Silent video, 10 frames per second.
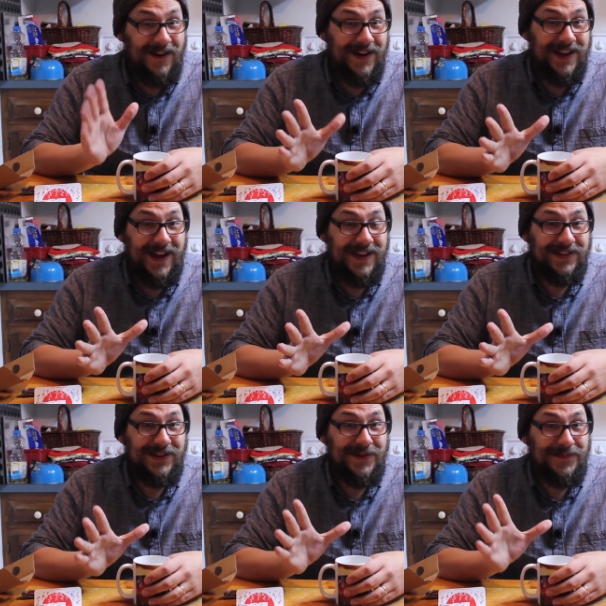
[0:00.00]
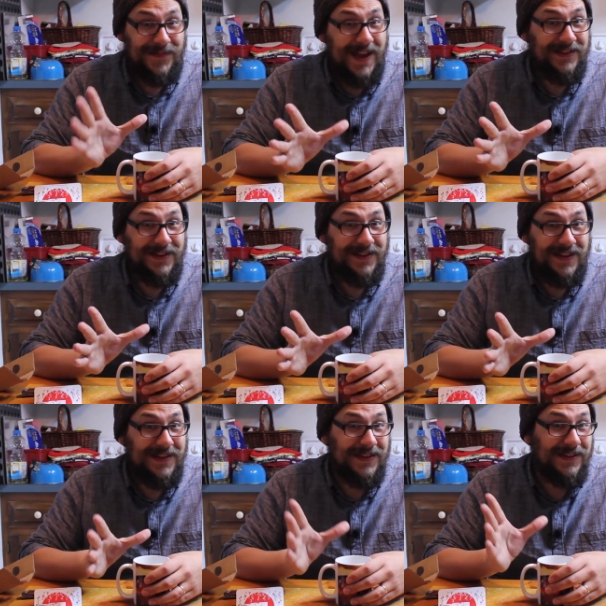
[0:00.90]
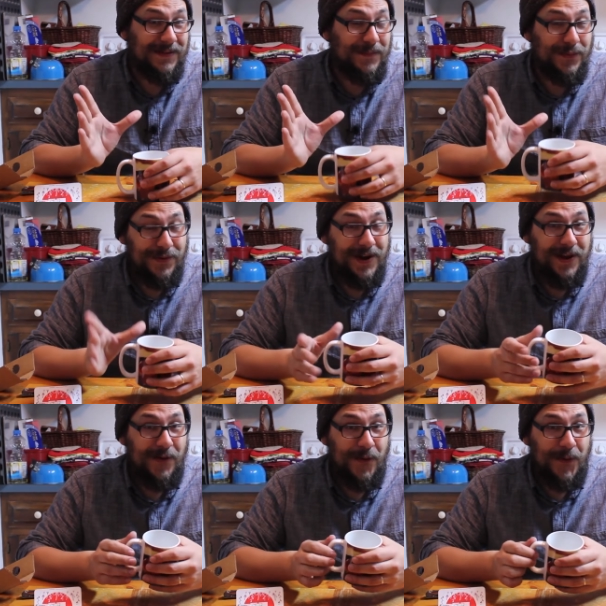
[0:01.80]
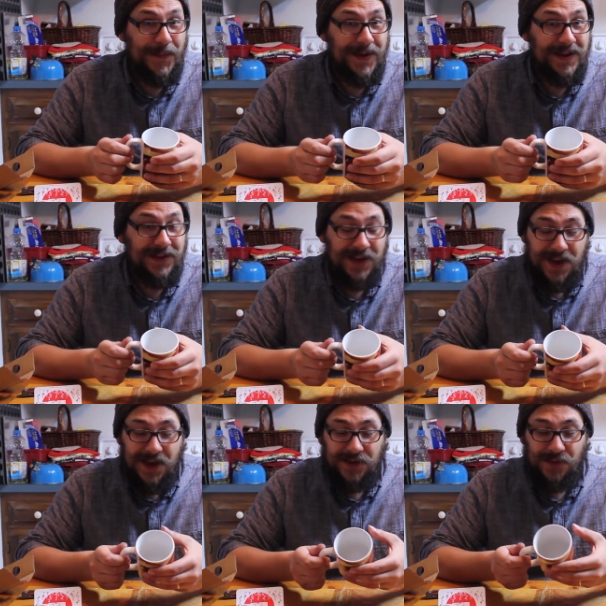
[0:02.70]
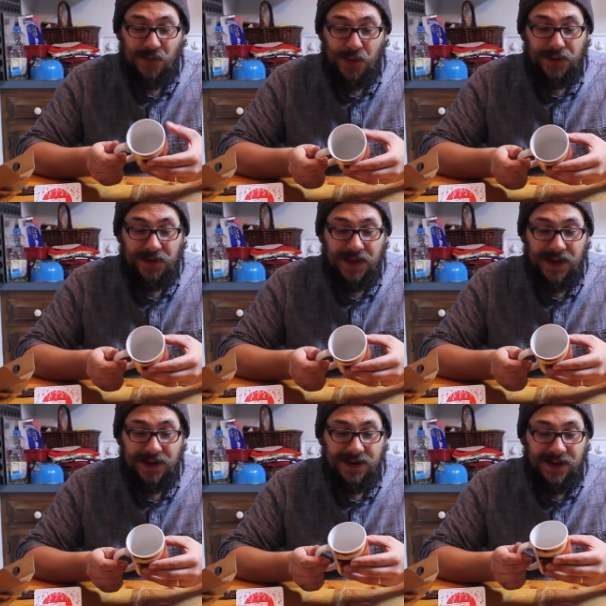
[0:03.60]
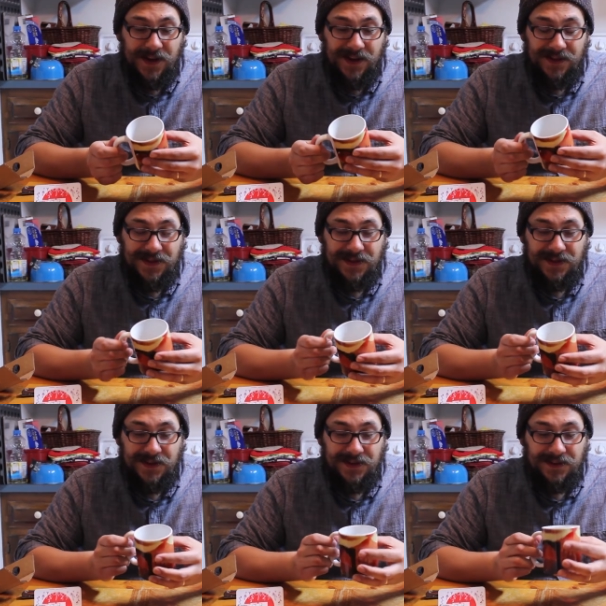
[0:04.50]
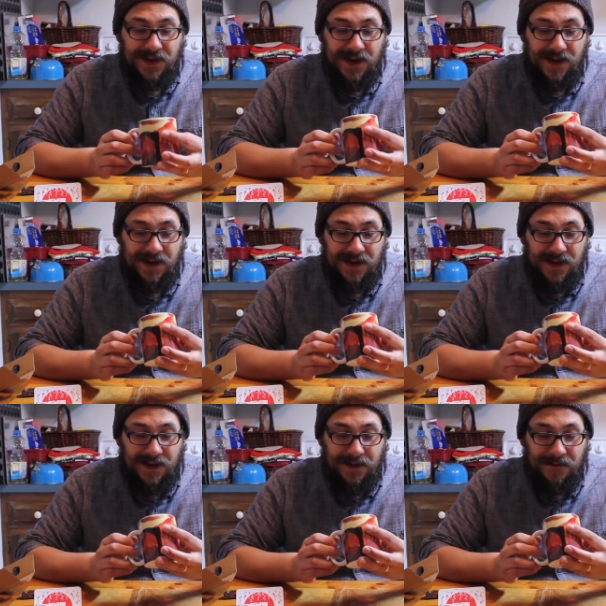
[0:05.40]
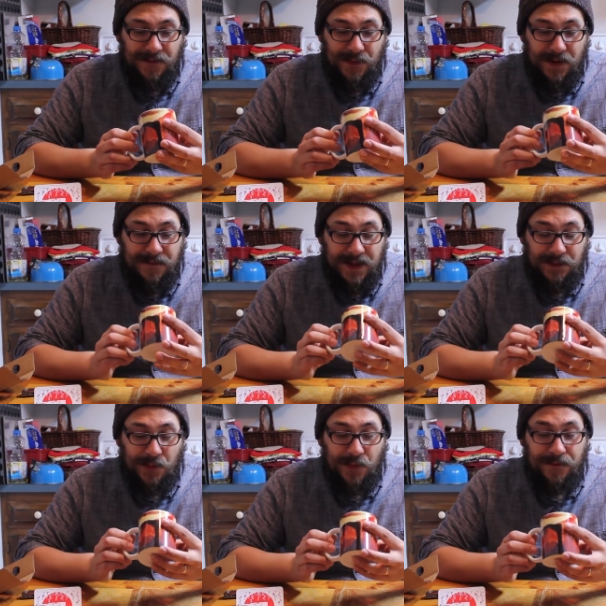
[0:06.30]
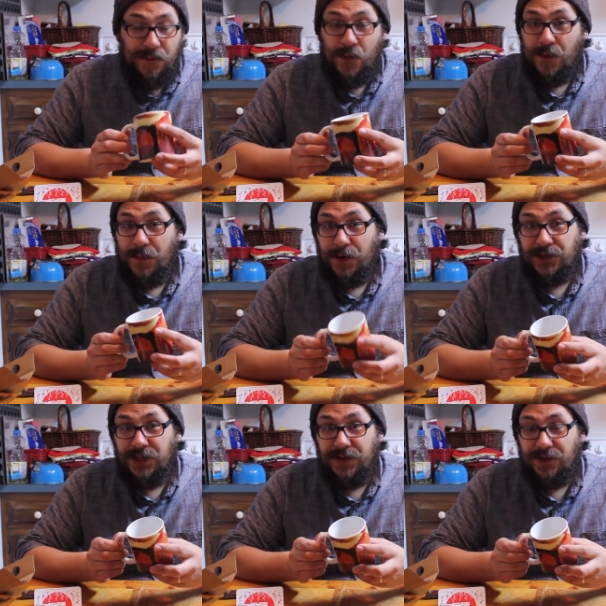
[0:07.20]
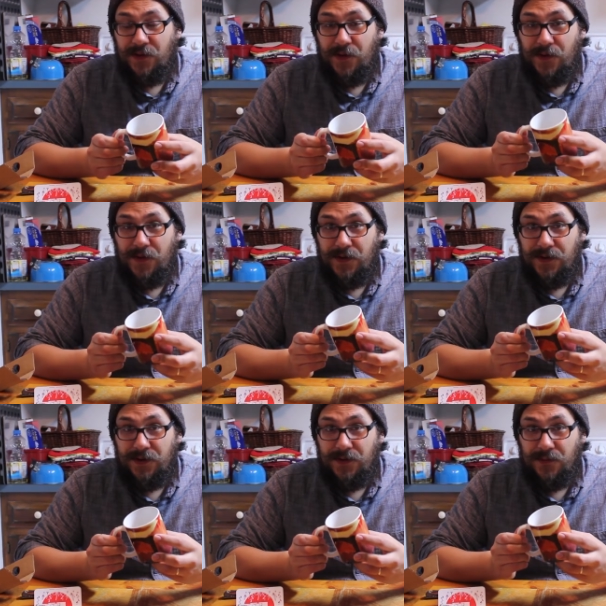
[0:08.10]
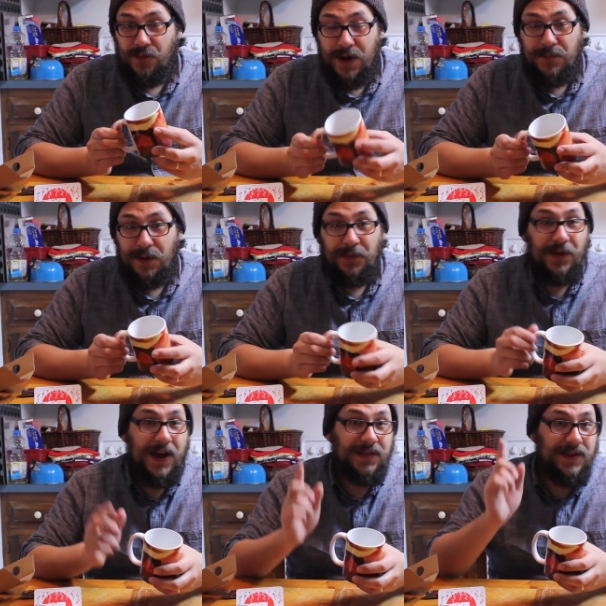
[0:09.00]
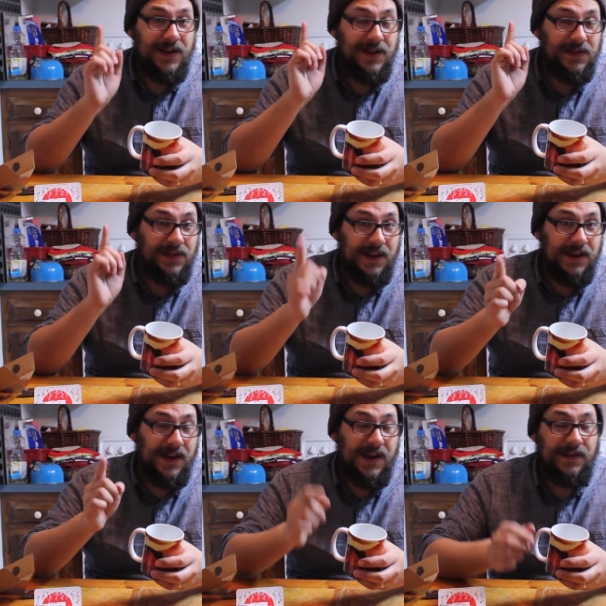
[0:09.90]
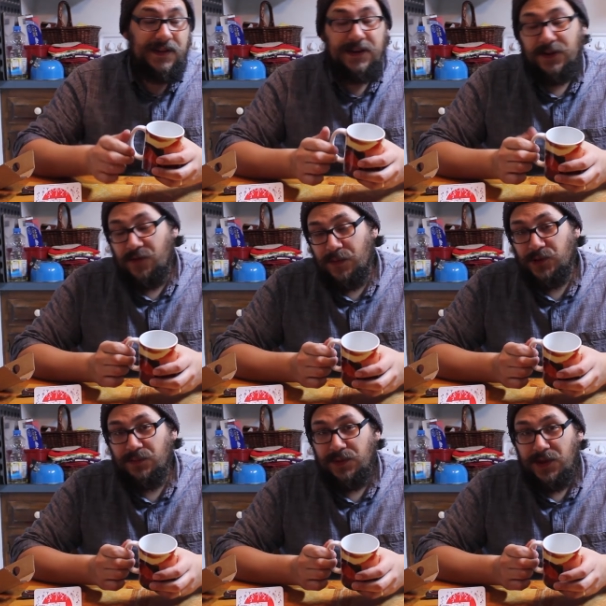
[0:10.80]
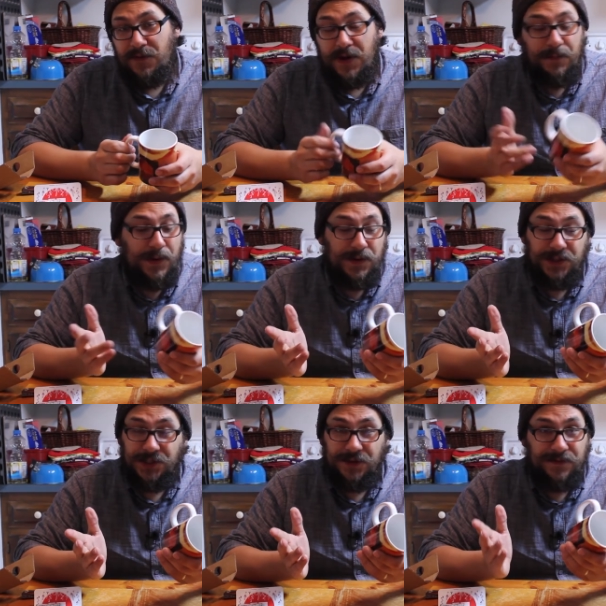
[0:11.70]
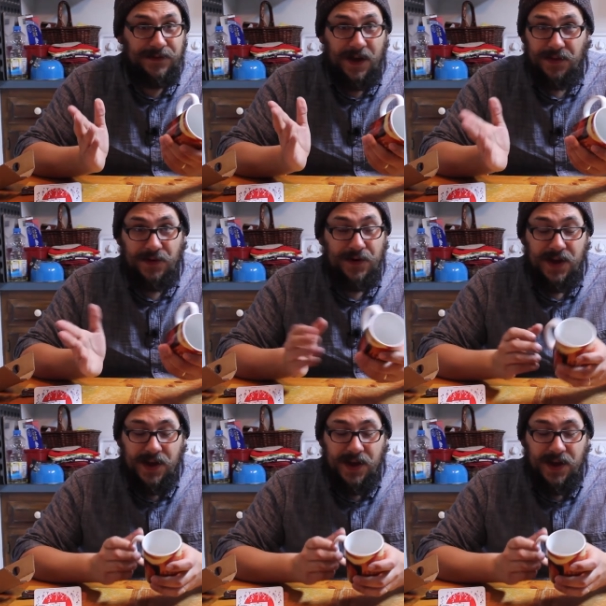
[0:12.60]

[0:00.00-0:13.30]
Alrighty guys, so as you can see, this is a pretty cool piece. So once again, this is uh, for available for purchase on Redbubble. Got the link in the description below and a bunch of other